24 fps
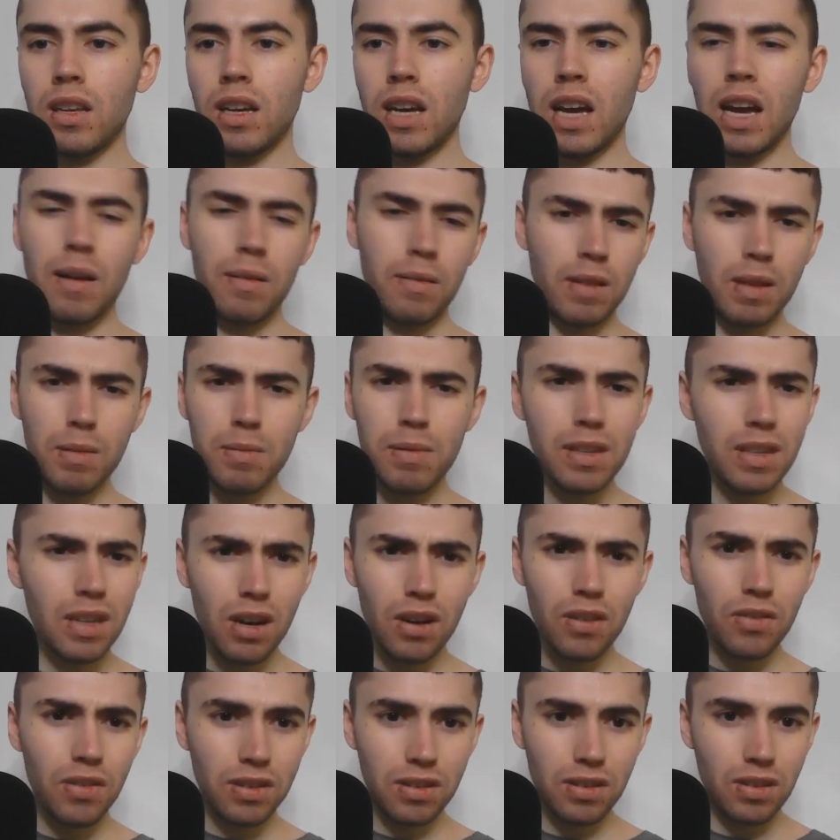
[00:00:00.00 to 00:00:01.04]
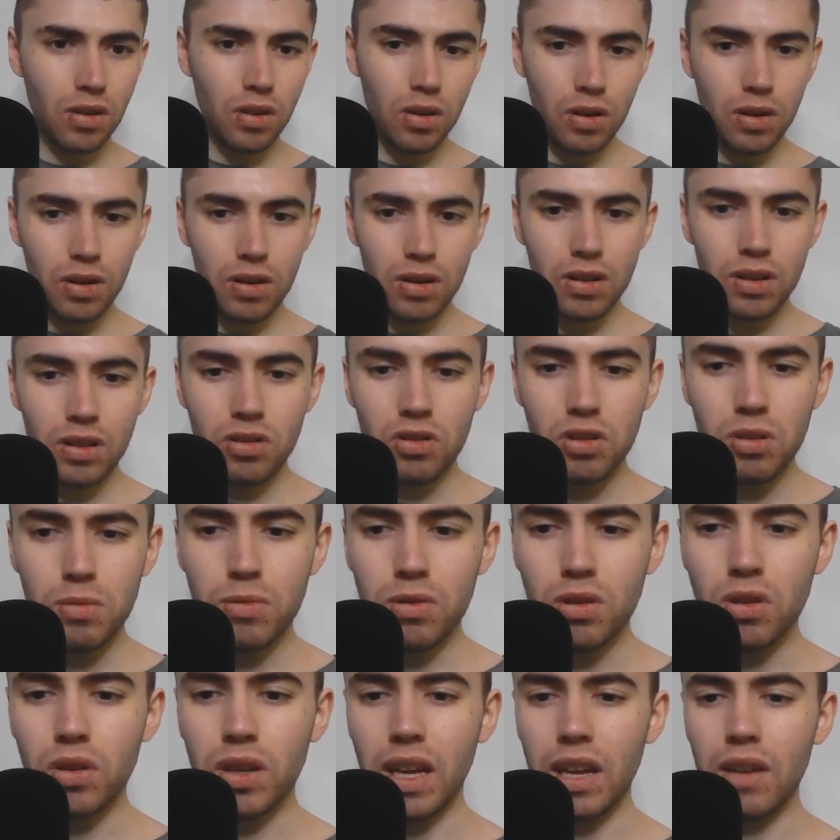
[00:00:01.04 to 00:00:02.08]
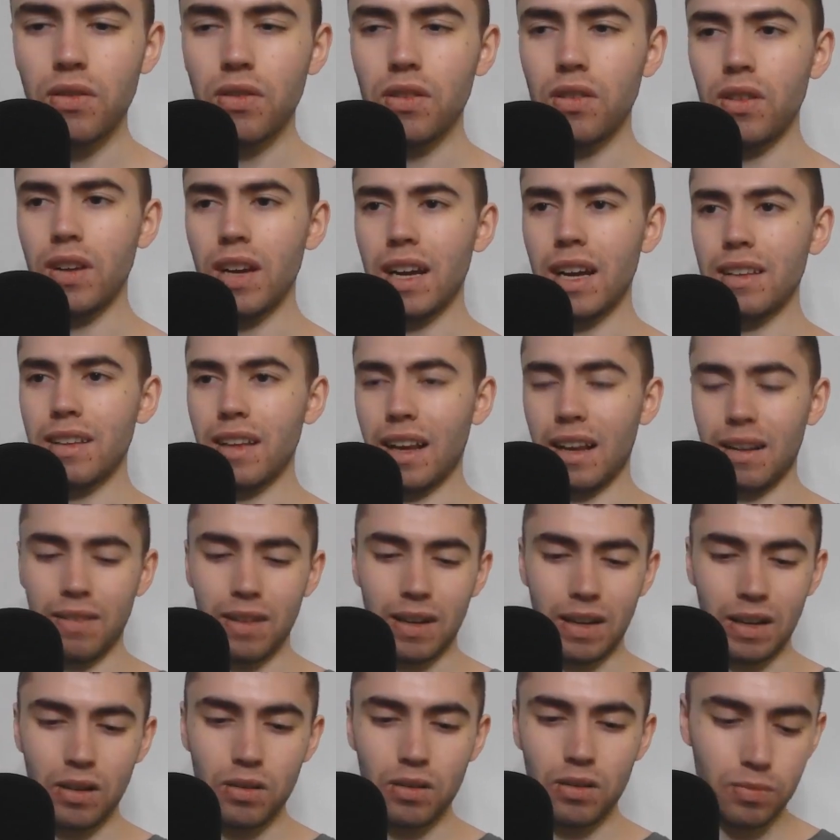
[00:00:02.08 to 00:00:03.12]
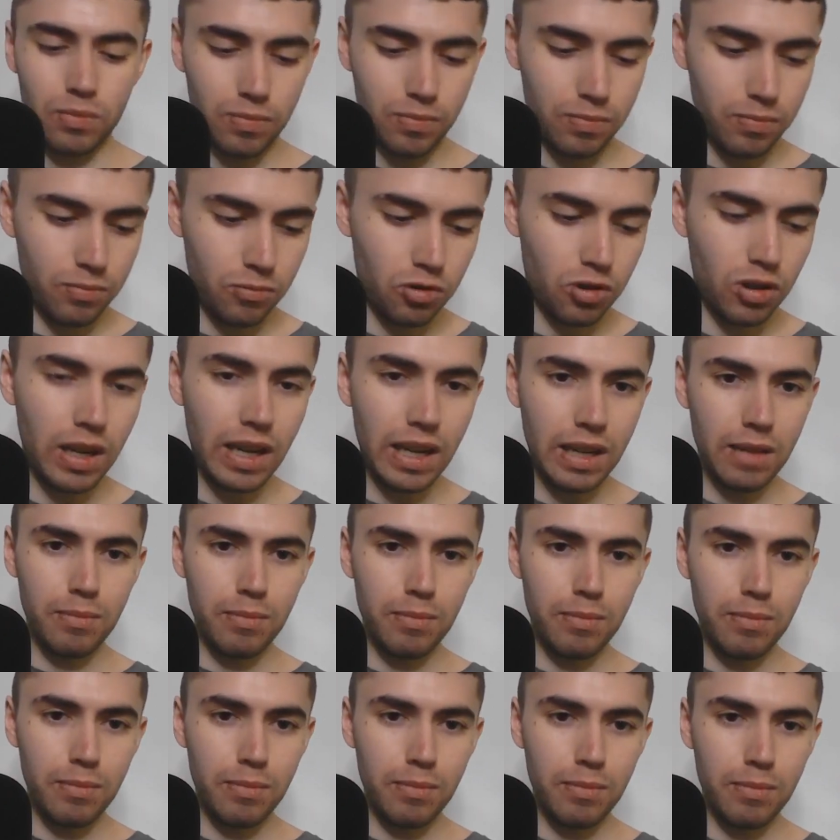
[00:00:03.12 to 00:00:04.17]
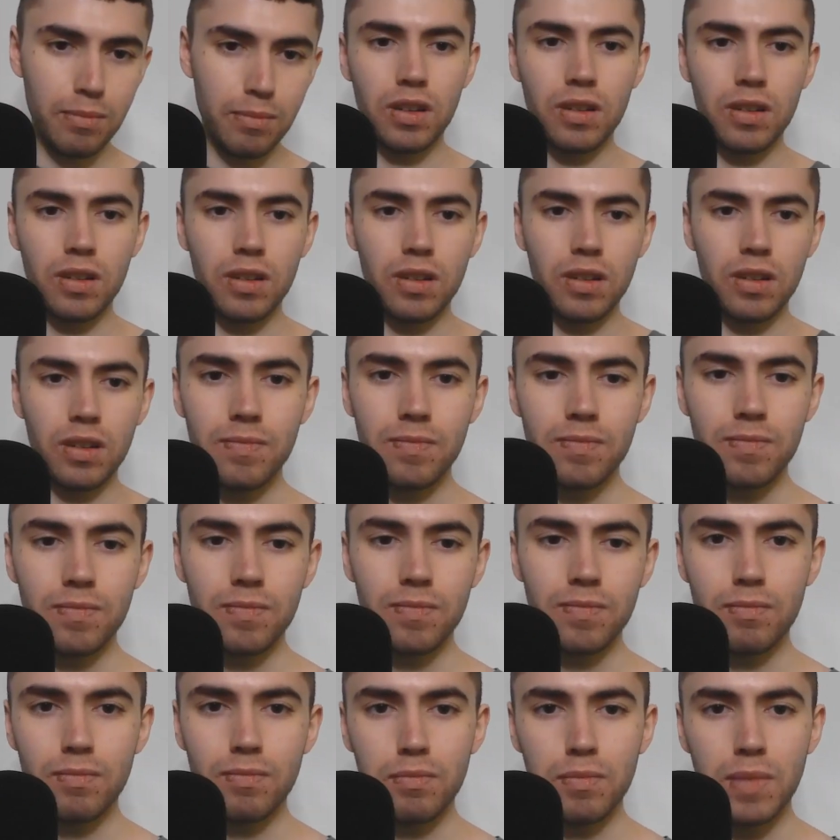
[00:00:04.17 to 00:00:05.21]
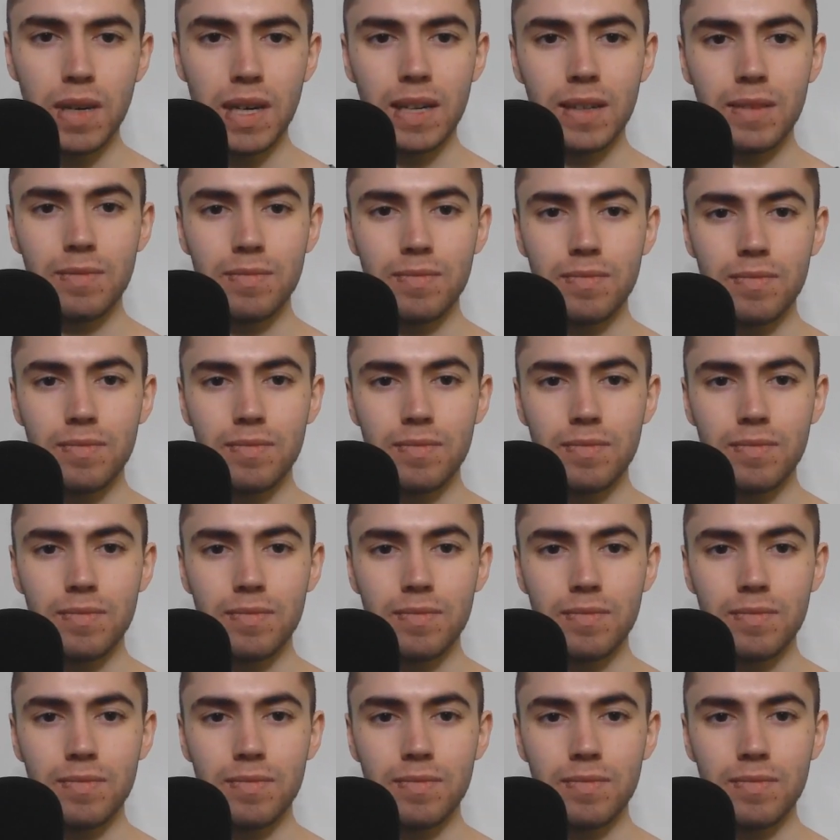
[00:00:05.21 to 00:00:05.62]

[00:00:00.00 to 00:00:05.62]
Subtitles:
Let me know if the stream is okay for you guys. I'll try and make sure. But